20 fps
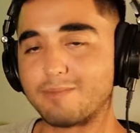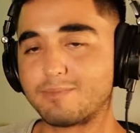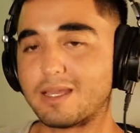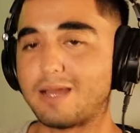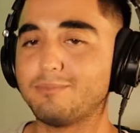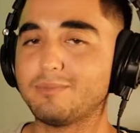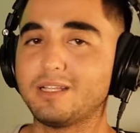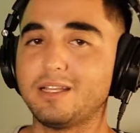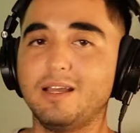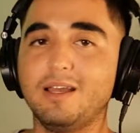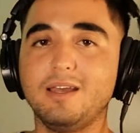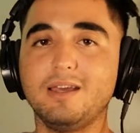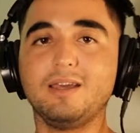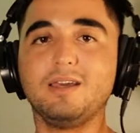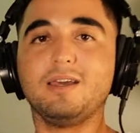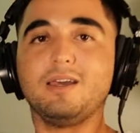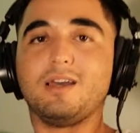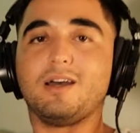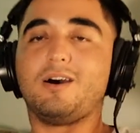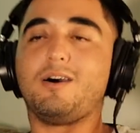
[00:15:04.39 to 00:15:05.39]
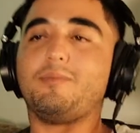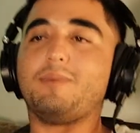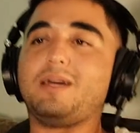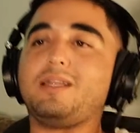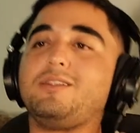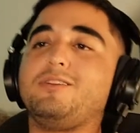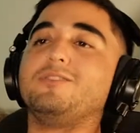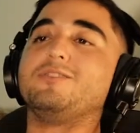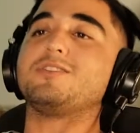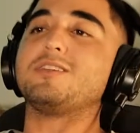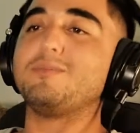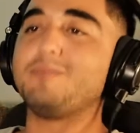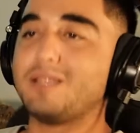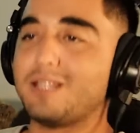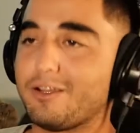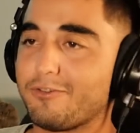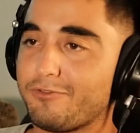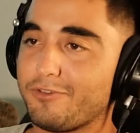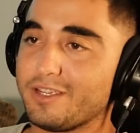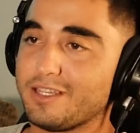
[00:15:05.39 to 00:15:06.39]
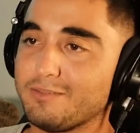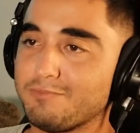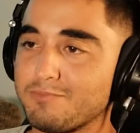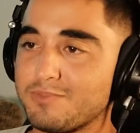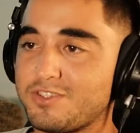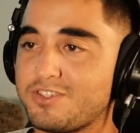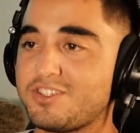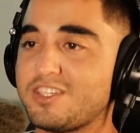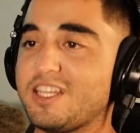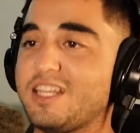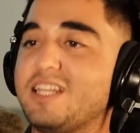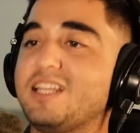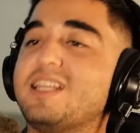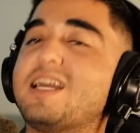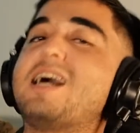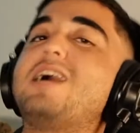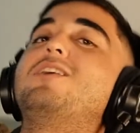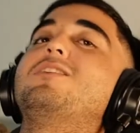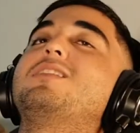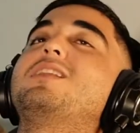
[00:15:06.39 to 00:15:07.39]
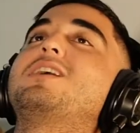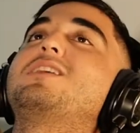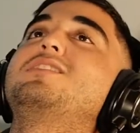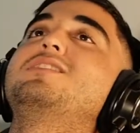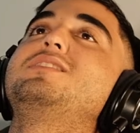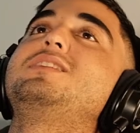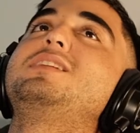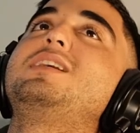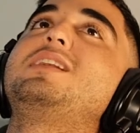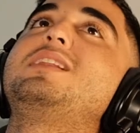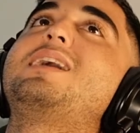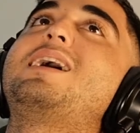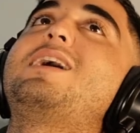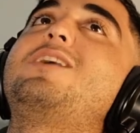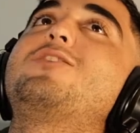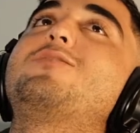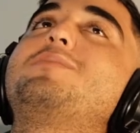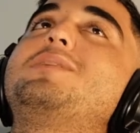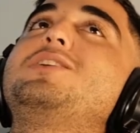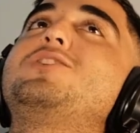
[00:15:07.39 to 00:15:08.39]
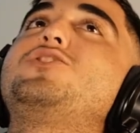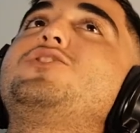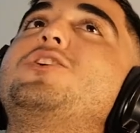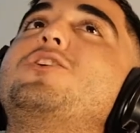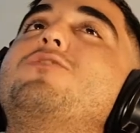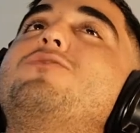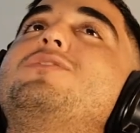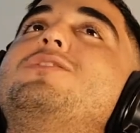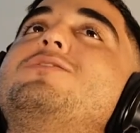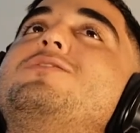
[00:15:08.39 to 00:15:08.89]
I'm like, oh man, you see me like freaking sitting down, like leaning down on my chair over here.